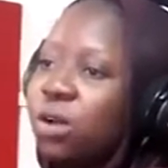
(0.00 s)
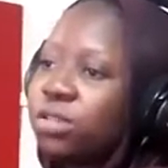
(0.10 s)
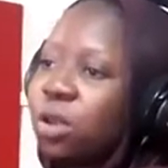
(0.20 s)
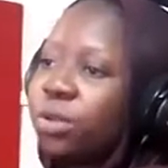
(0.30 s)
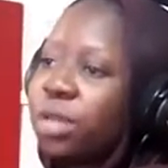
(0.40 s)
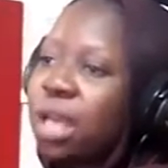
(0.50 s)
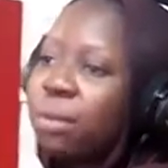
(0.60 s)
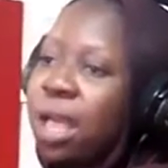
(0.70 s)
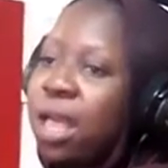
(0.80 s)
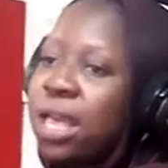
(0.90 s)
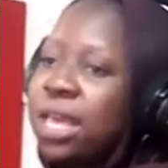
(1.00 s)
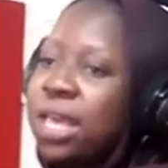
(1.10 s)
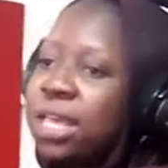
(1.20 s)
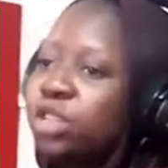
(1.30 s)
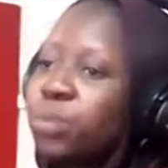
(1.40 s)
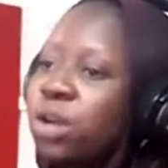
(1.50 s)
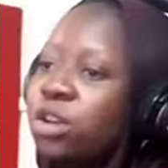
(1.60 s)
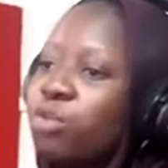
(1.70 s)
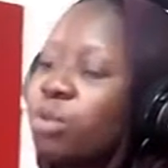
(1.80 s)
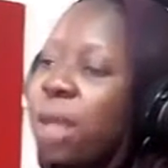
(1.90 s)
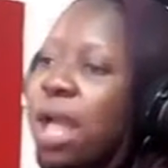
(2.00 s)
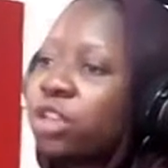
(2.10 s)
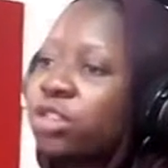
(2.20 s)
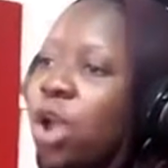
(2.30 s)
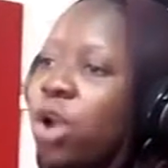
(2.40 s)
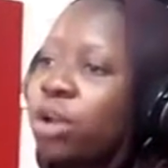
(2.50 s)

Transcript: Oscar Onyema, in his welcome remarks,